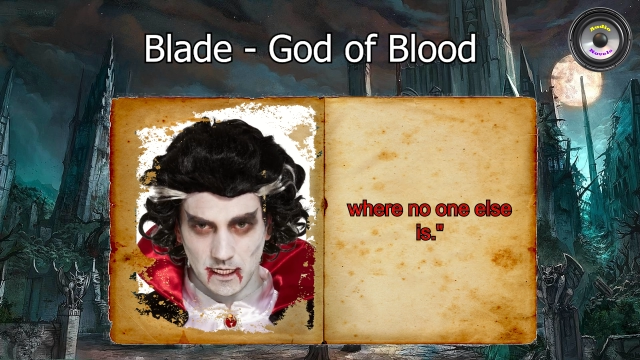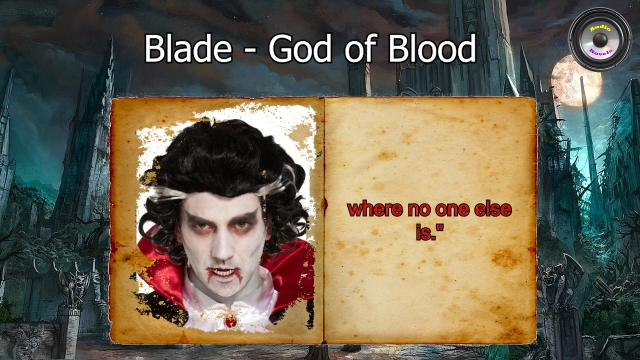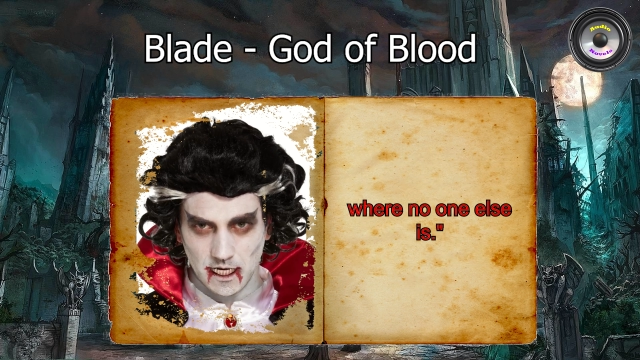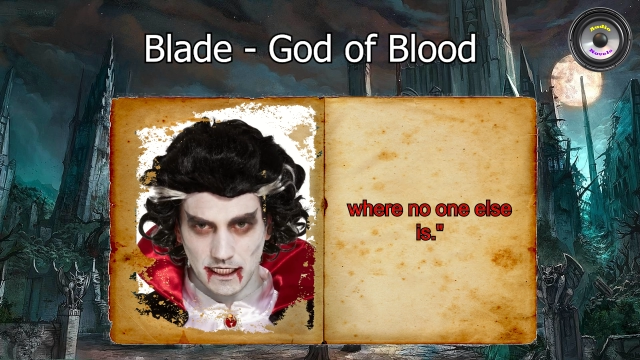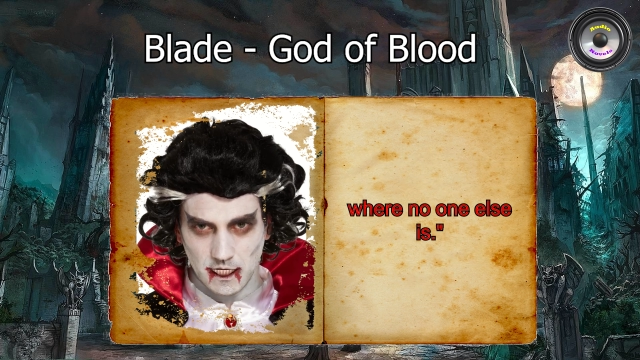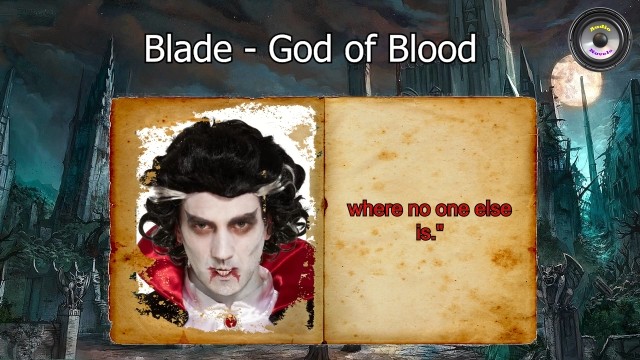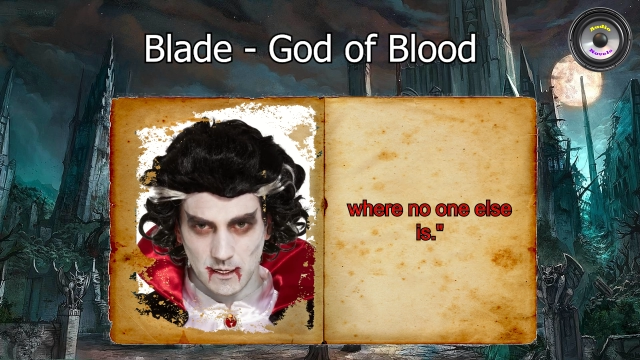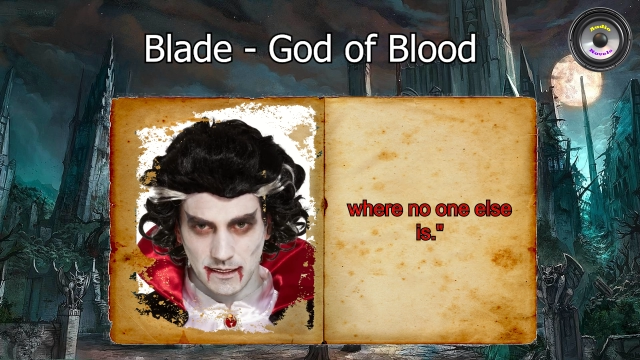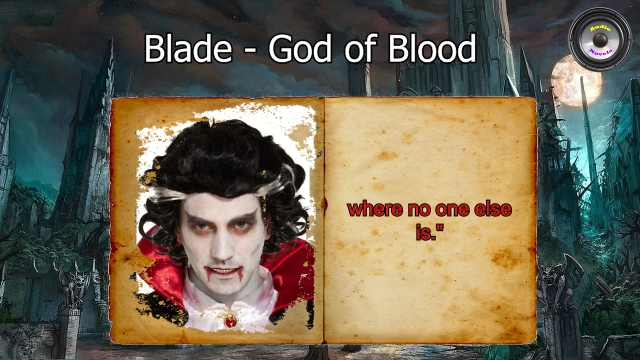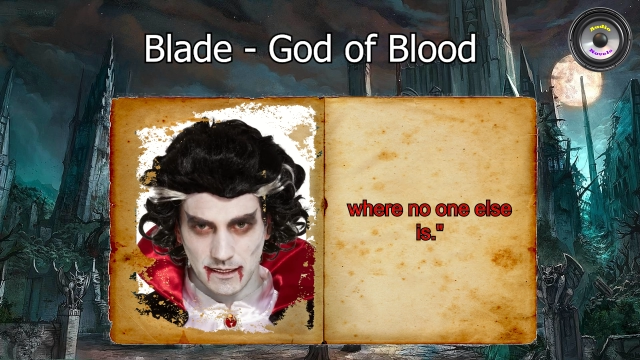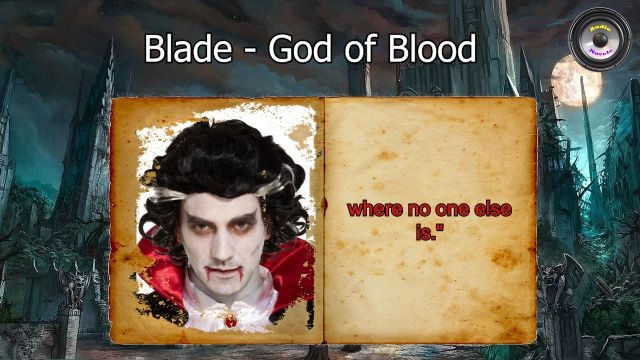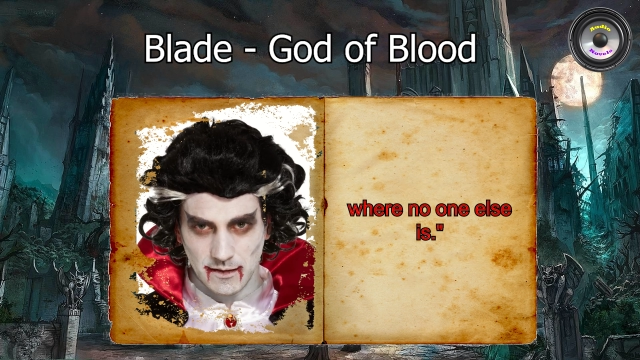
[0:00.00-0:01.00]
one else is,"
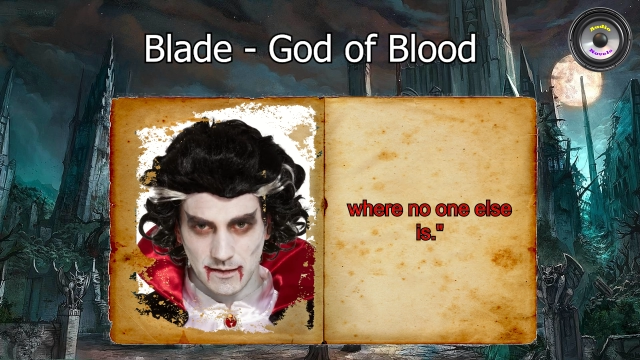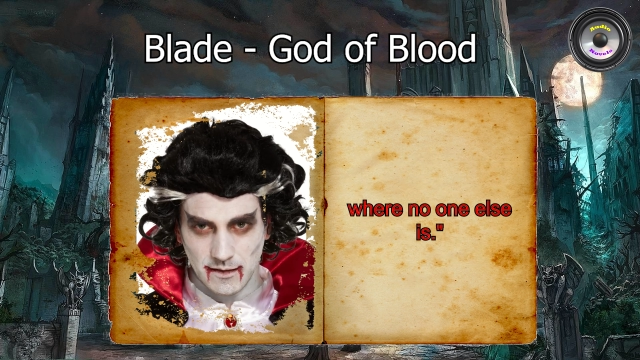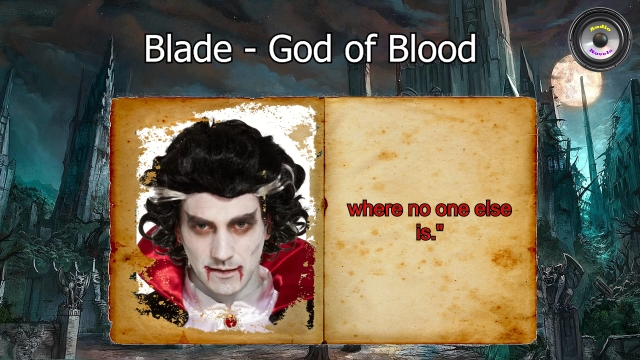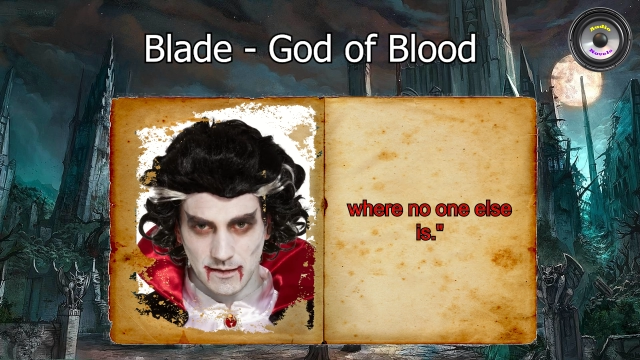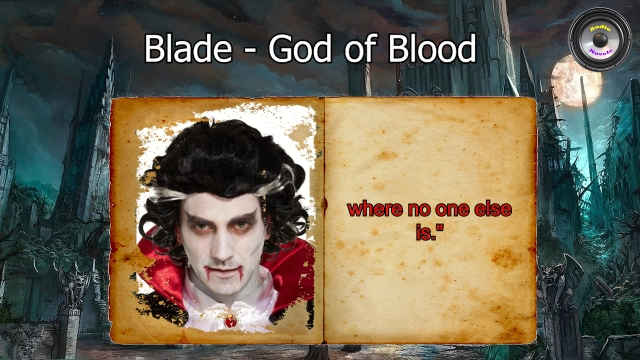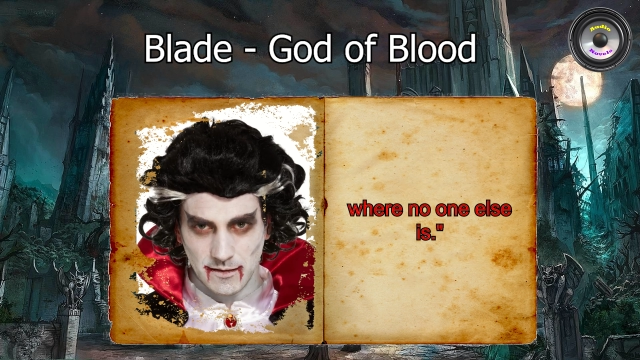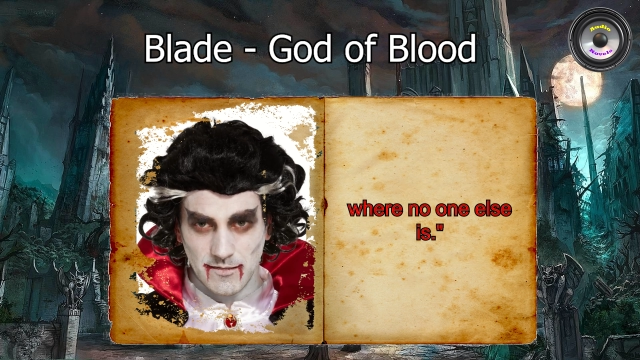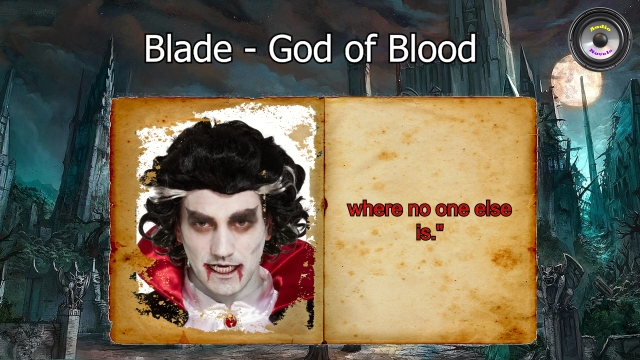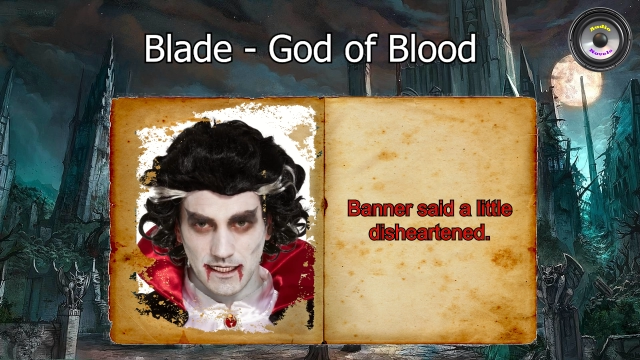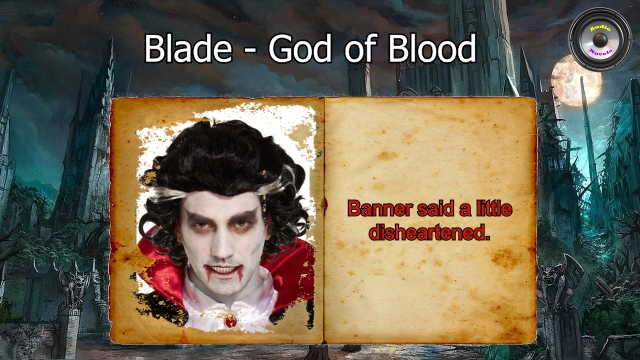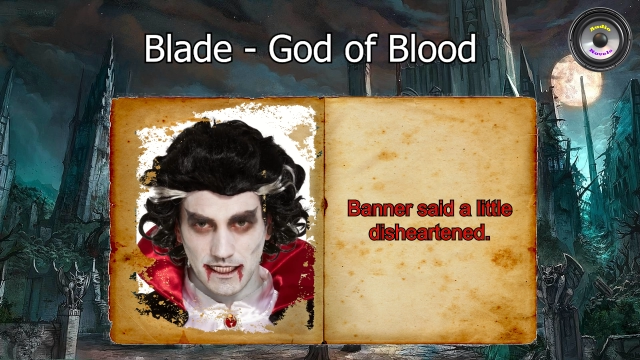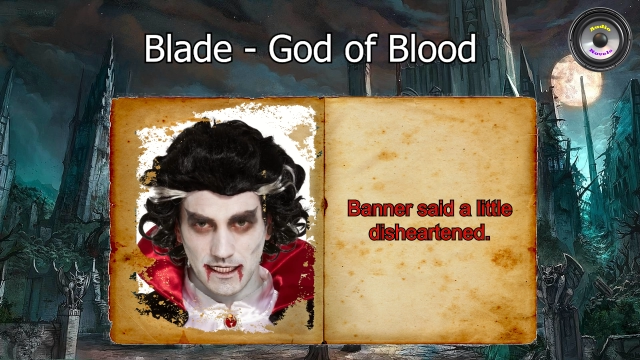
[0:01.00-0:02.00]

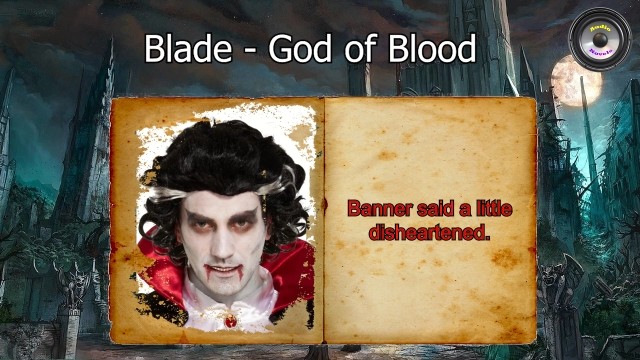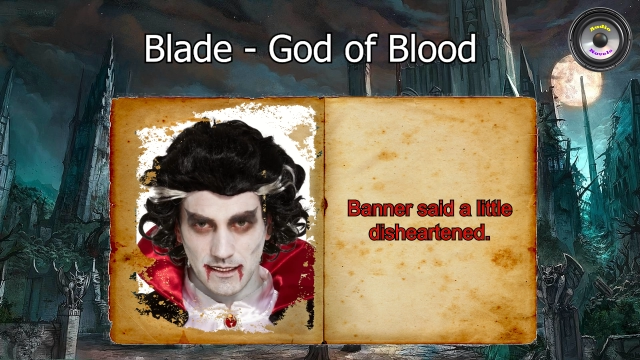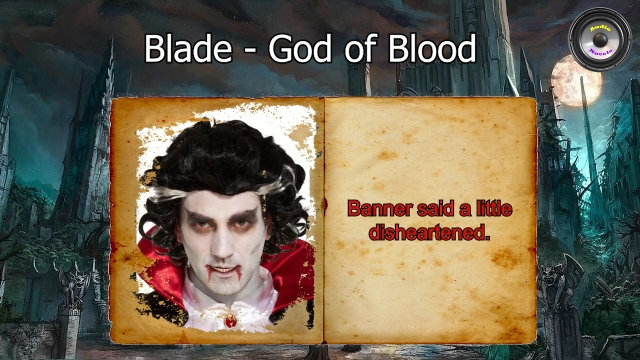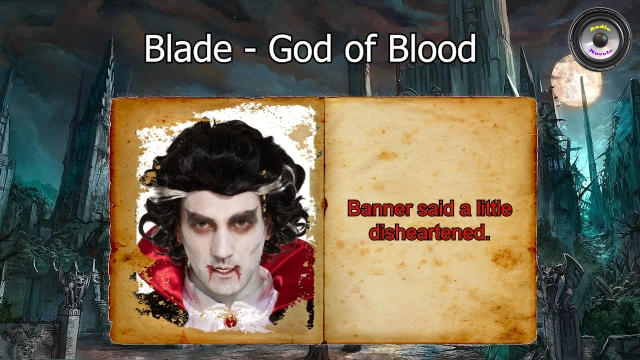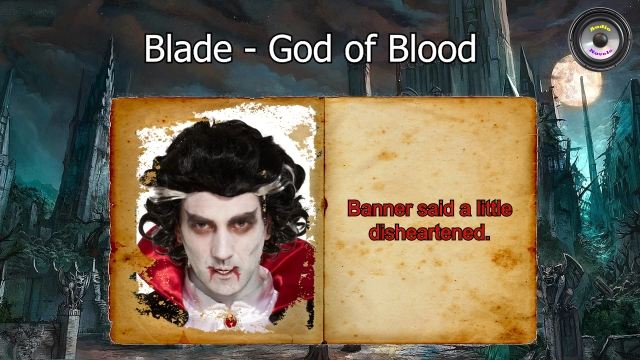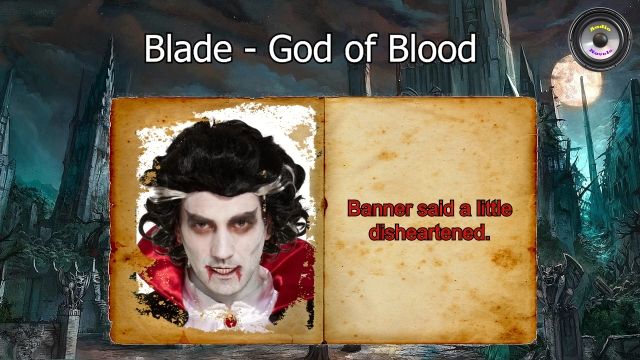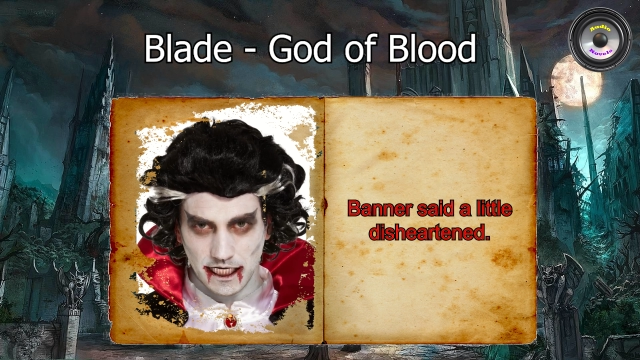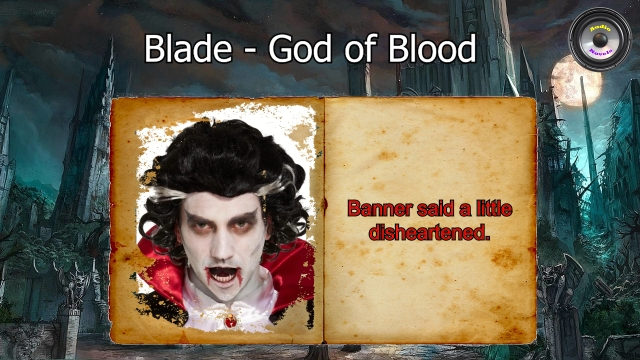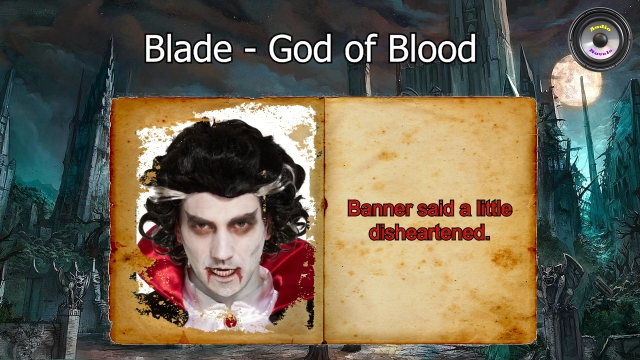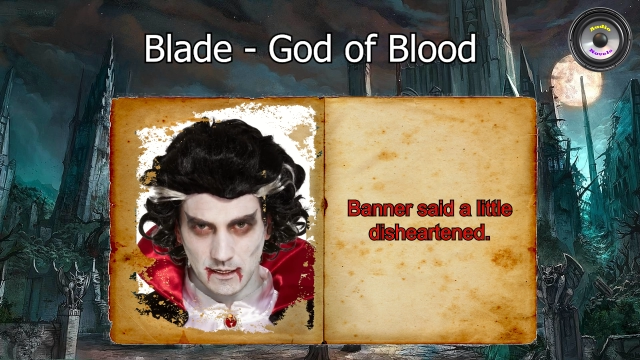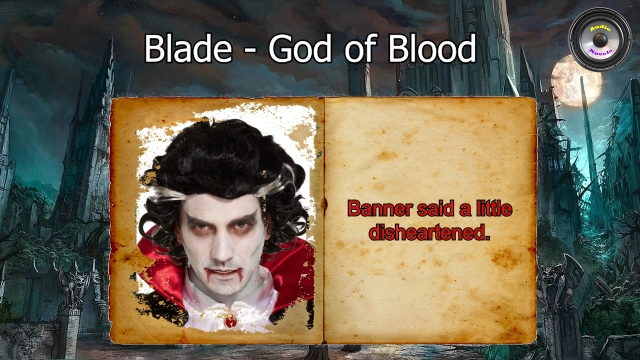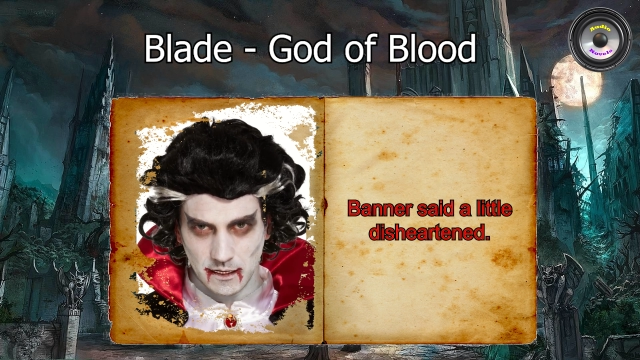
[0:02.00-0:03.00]
Banner said a little
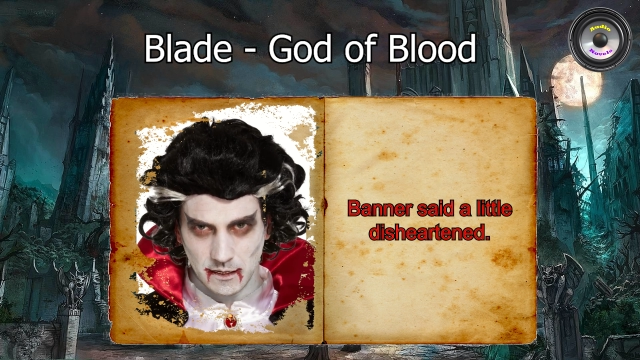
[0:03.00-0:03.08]
disheartened.